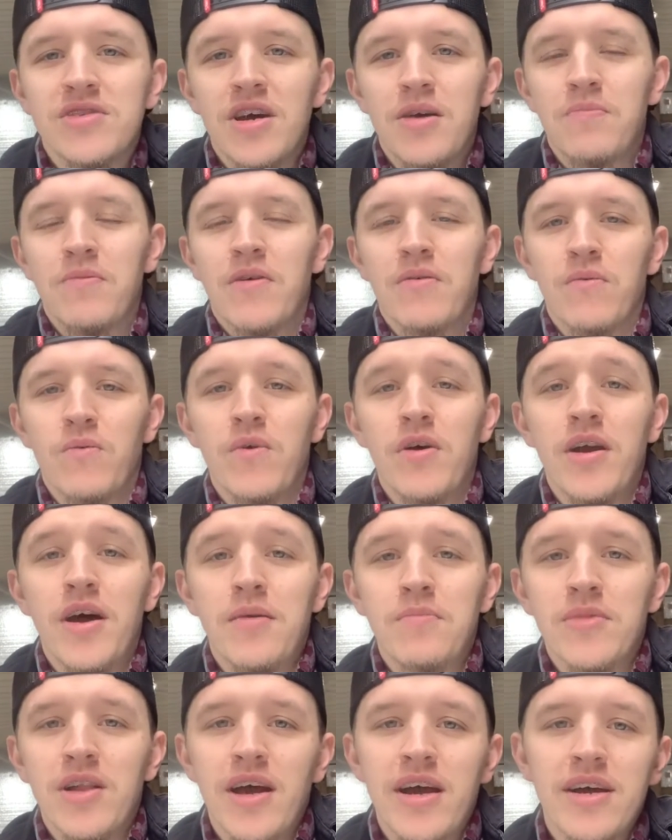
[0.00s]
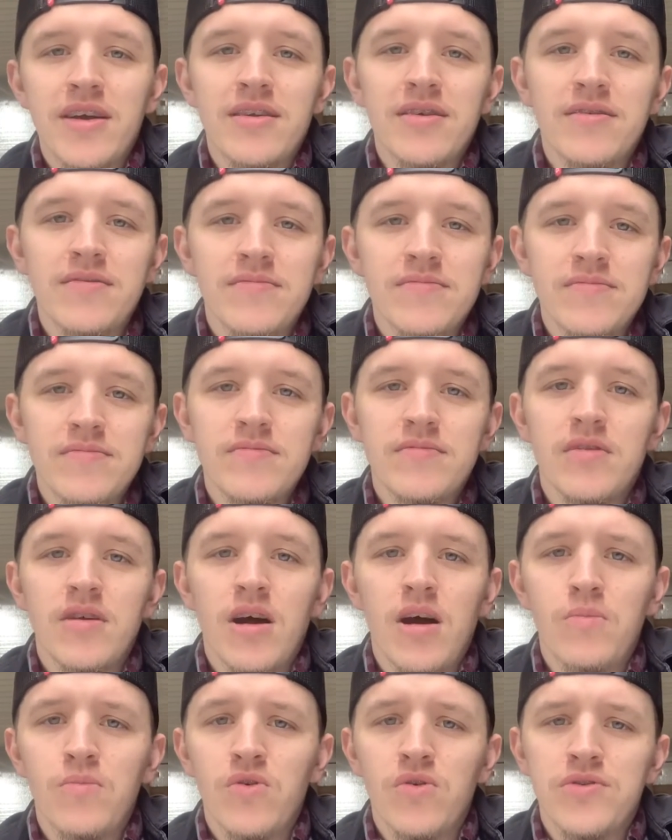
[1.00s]
up, everyone? I'm Landon.
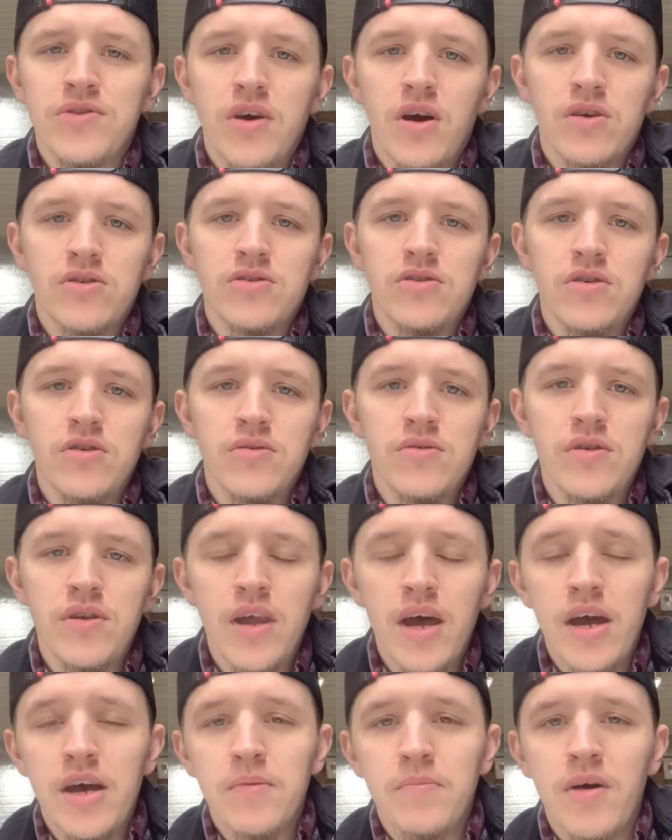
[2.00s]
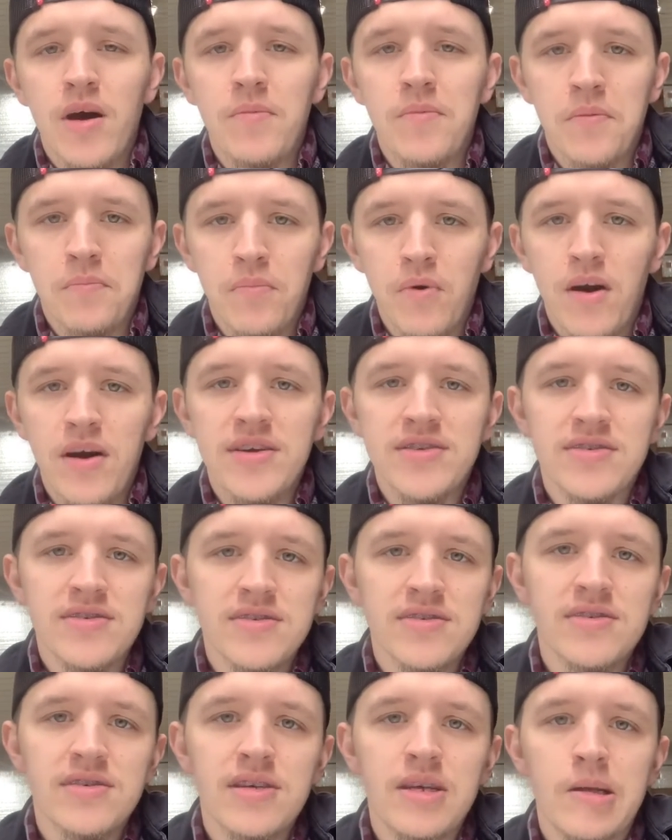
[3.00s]
I'm going to talk to you today about my
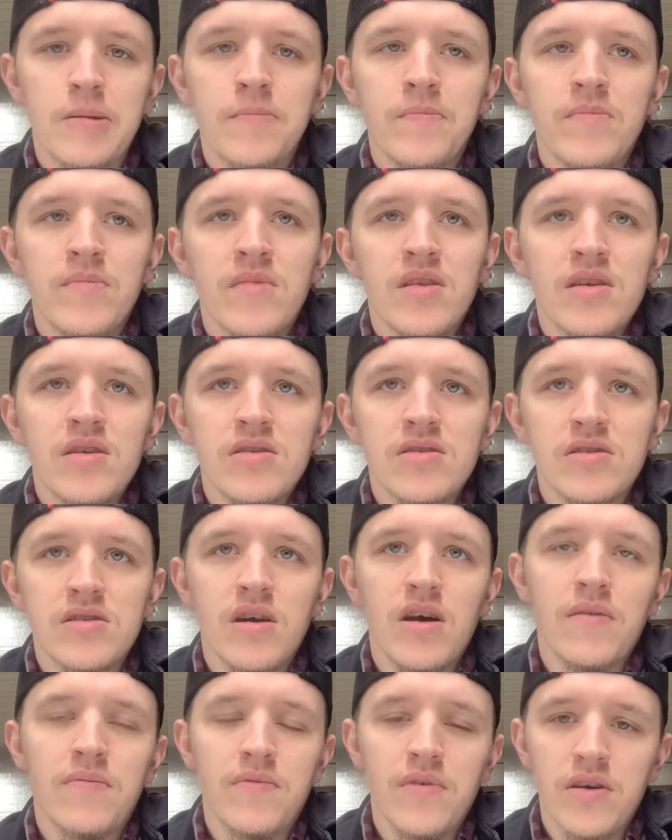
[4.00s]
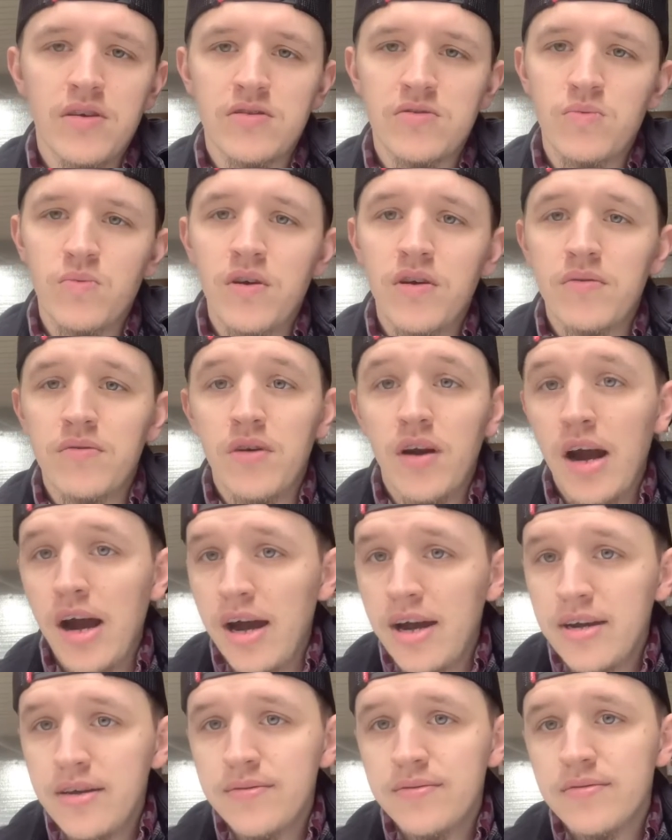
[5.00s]
braces, stuff that's went
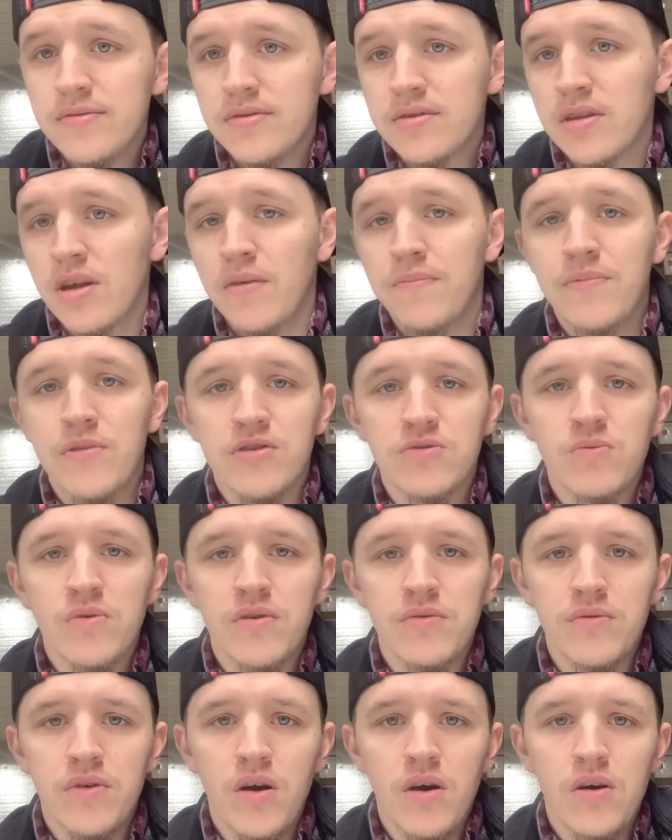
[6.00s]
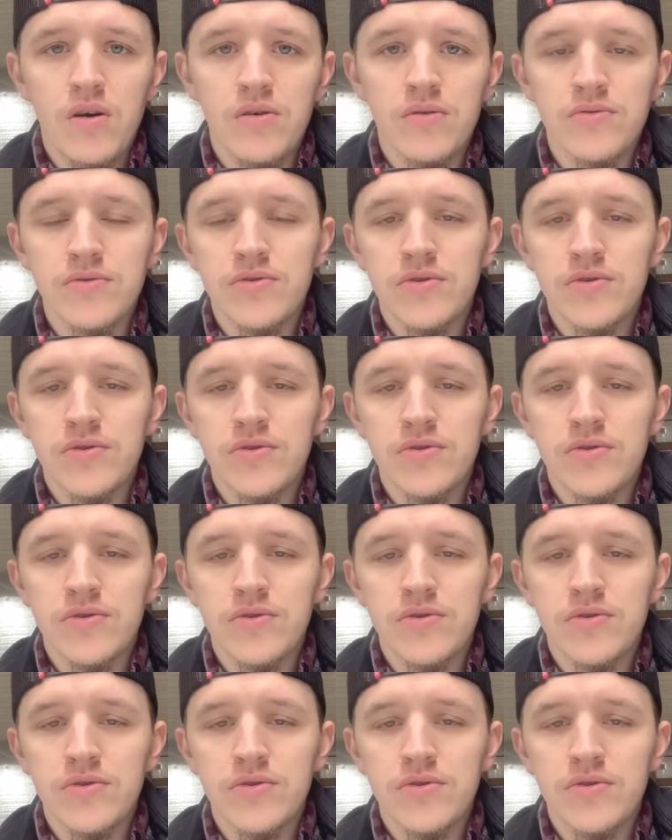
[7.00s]
right, stuff that's went wrong.